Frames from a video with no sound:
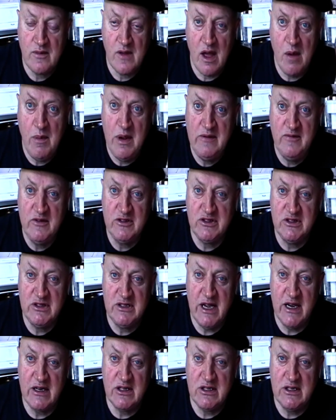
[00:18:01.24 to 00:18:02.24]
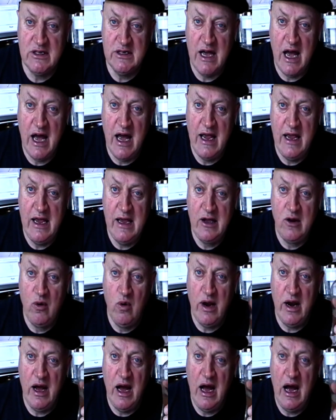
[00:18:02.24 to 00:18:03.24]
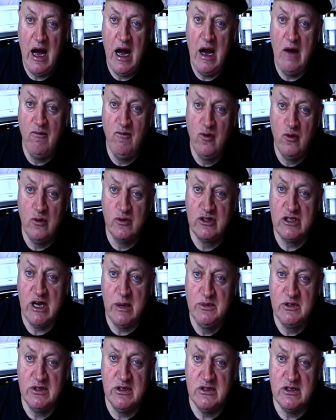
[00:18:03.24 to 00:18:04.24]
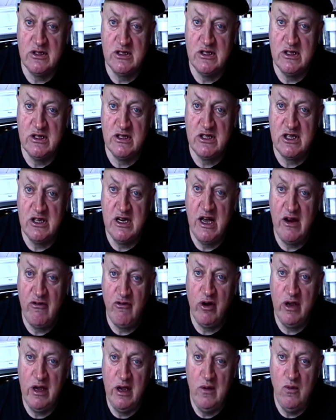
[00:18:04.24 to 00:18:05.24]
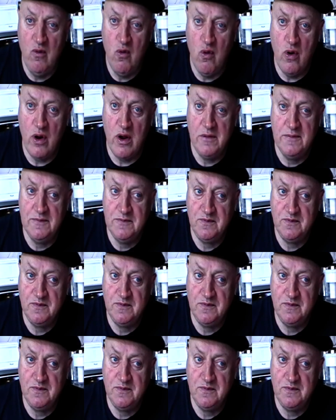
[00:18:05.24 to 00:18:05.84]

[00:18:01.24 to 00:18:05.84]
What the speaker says: I mean, this is actually quite a harmful substance, and it's in our drinking water.